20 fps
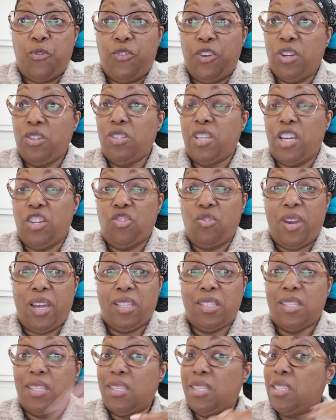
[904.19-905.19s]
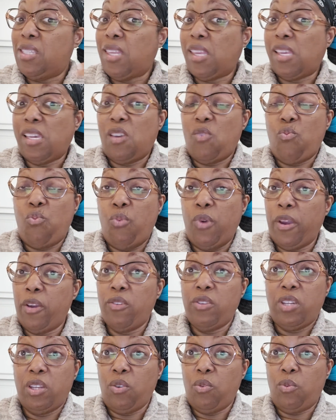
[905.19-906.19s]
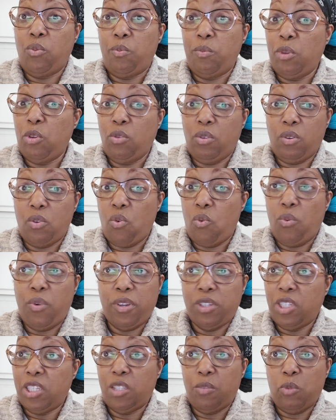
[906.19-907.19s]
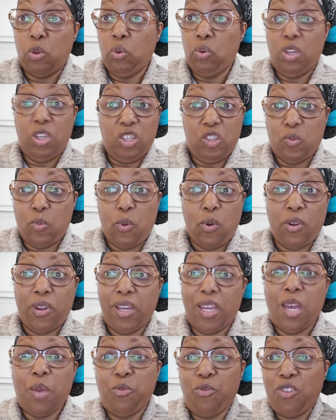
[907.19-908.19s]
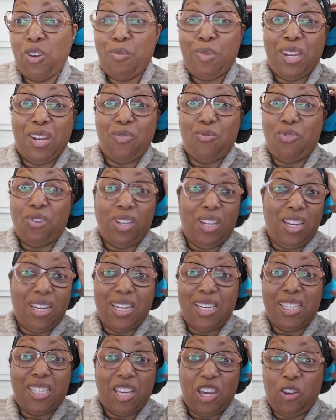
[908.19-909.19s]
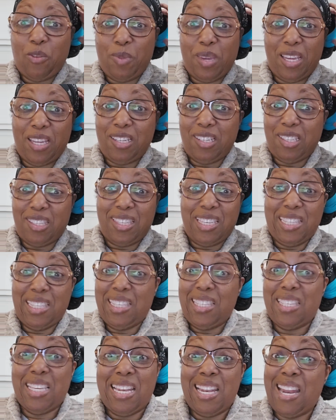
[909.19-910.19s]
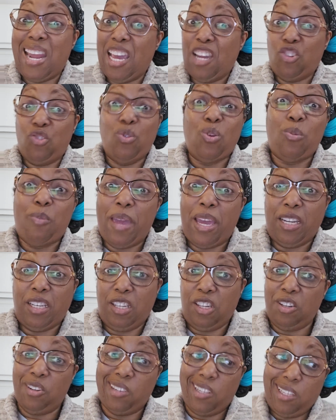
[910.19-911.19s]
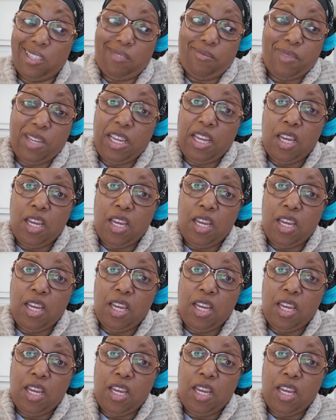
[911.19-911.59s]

First, I tried to see where does Milky Spore come from, but it really didn't tell me. It just says it's a natural bacteria.